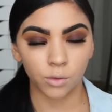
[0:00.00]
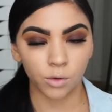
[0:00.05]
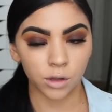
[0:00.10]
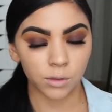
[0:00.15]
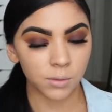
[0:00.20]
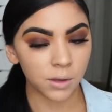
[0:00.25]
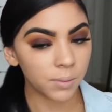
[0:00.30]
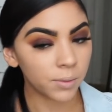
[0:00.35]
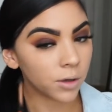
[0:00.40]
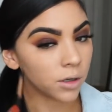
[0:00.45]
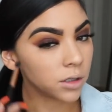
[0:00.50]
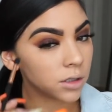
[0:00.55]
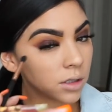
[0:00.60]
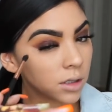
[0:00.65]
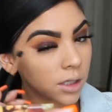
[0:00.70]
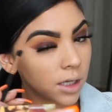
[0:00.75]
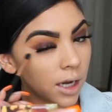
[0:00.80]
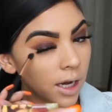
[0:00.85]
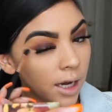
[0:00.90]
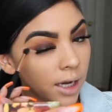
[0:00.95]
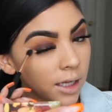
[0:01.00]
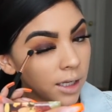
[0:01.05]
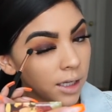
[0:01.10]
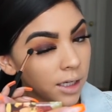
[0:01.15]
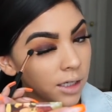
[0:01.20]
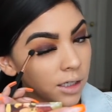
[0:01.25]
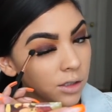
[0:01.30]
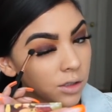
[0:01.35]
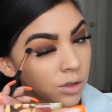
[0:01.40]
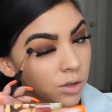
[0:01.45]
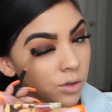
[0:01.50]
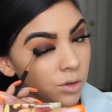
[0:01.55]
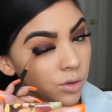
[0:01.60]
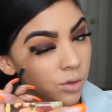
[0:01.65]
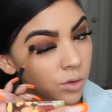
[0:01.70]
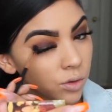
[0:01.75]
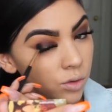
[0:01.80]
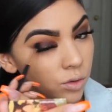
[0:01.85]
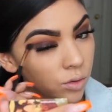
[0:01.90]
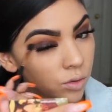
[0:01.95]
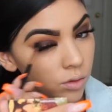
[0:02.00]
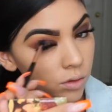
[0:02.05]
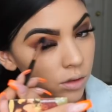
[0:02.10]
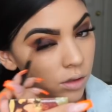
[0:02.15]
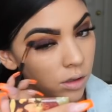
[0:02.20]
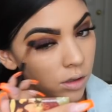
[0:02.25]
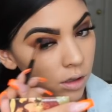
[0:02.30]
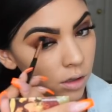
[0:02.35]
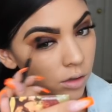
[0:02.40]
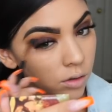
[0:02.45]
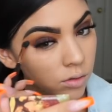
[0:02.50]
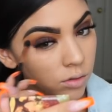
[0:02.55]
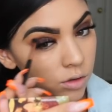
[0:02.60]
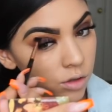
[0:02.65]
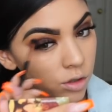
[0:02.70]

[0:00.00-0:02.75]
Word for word: With me personally, I like to, you know,